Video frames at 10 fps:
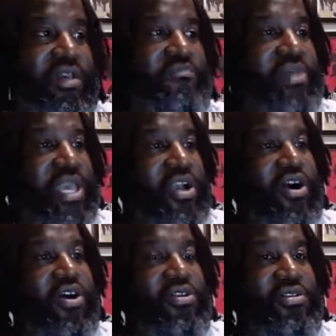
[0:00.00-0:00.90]
being
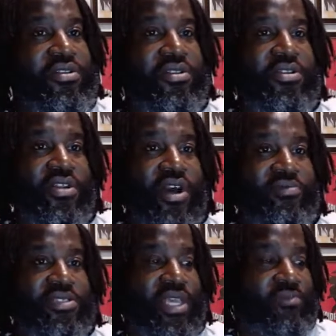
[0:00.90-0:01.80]
on, you know what I'm
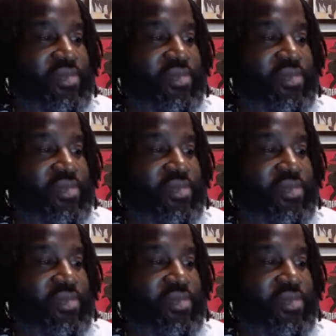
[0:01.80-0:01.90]
saying,